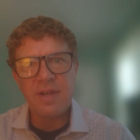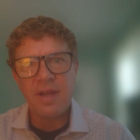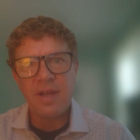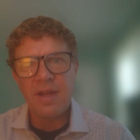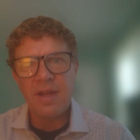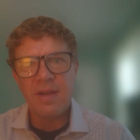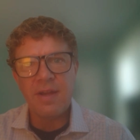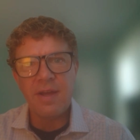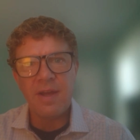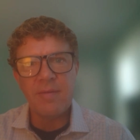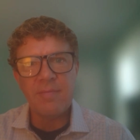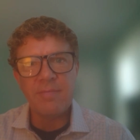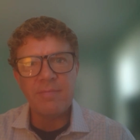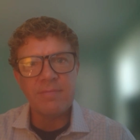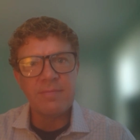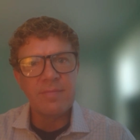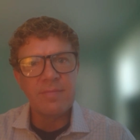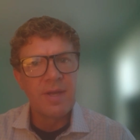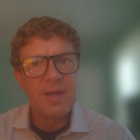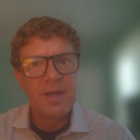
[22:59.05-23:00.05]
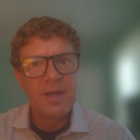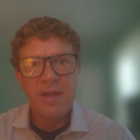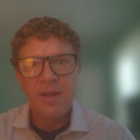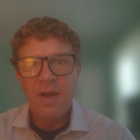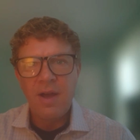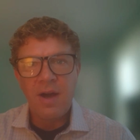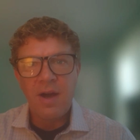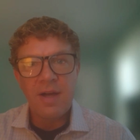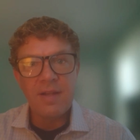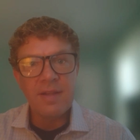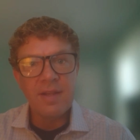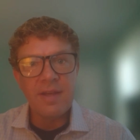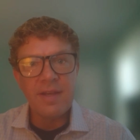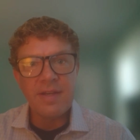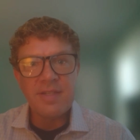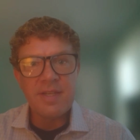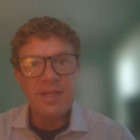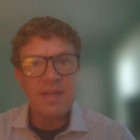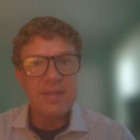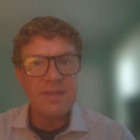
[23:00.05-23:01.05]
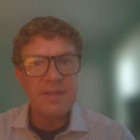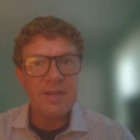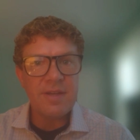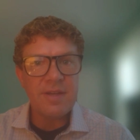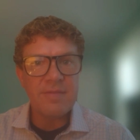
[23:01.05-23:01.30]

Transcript: and I'm on LinkedIn. You can